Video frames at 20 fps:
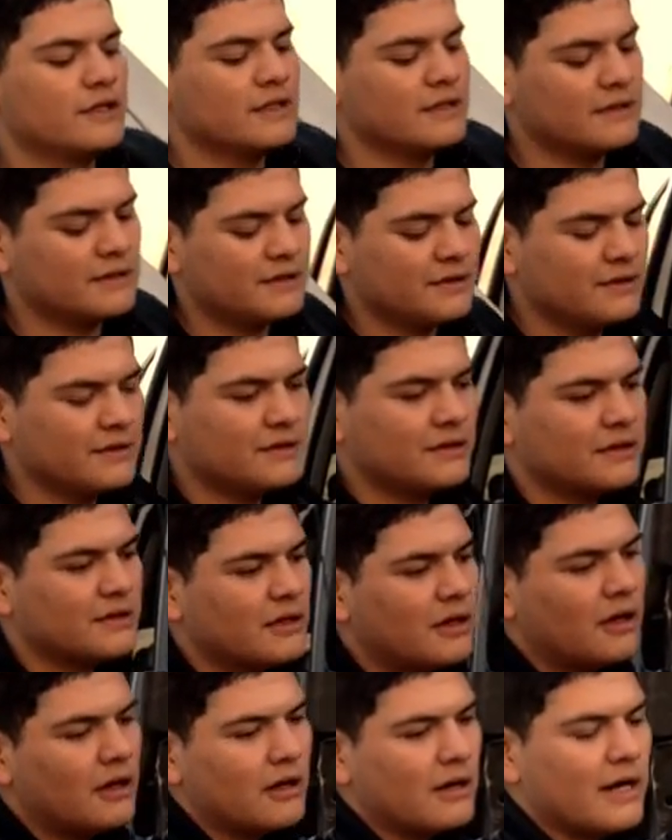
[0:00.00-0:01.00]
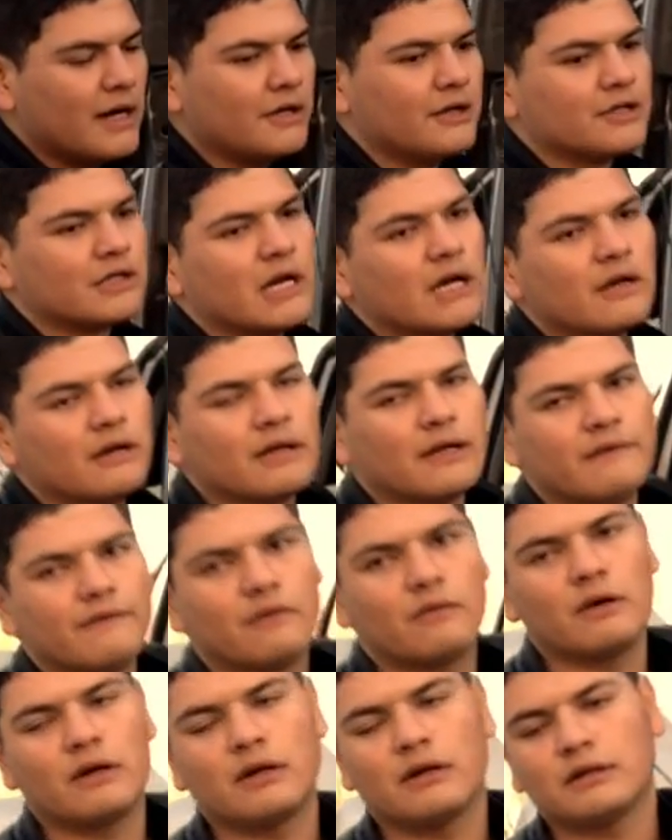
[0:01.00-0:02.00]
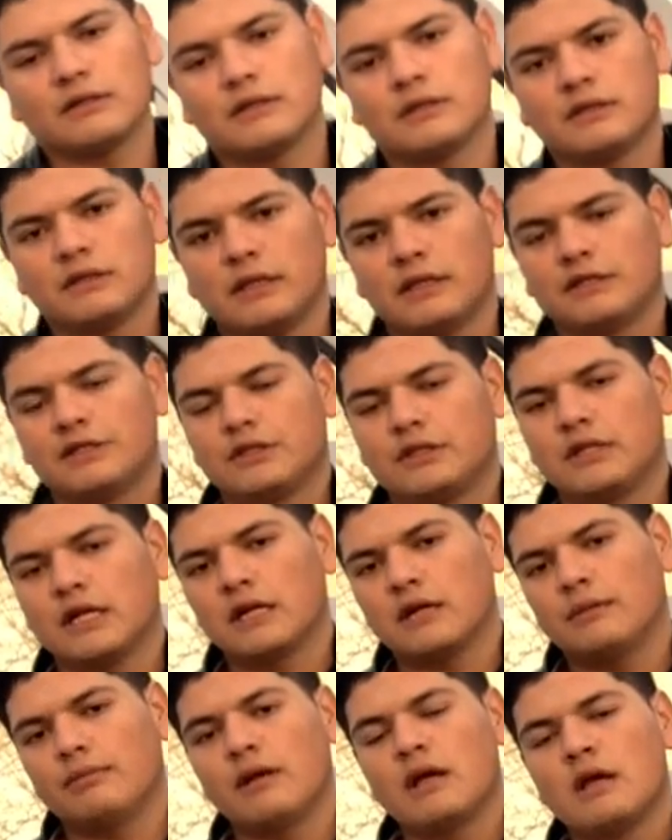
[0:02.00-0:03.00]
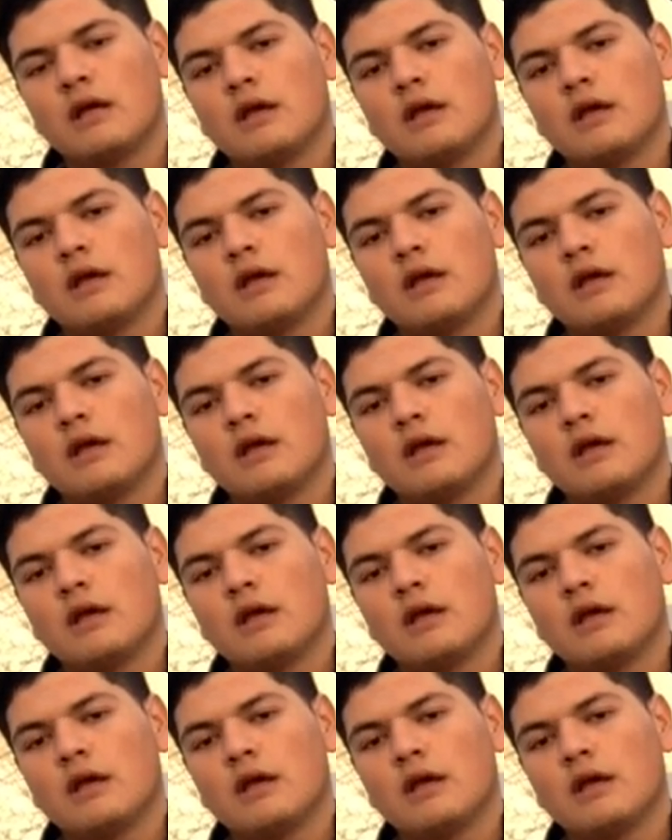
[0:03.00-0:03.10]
just use your car and you're trying to give your water a checkup,